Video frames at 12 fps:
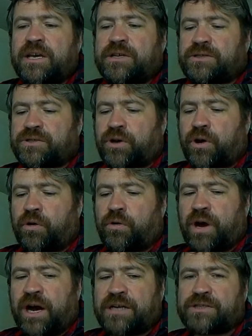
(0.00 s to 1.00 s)
So
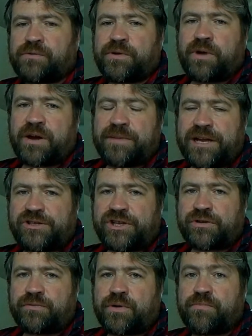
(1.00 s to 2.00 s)
we want to make
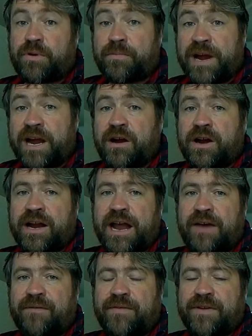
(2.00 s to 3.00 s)
sure we're prepared and
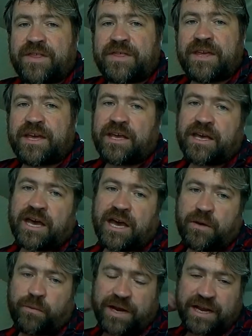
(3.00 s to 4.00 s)
have everything
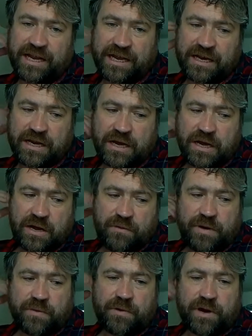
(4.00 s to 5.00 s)
we need
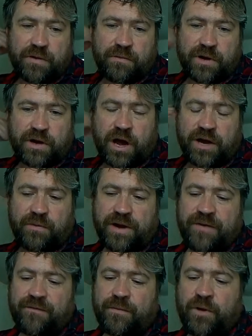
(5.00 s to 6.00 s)
when we're gone
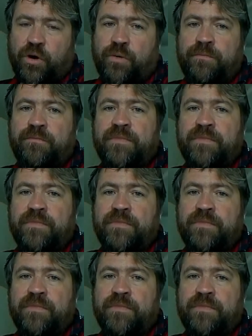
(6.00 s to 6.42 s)
away from home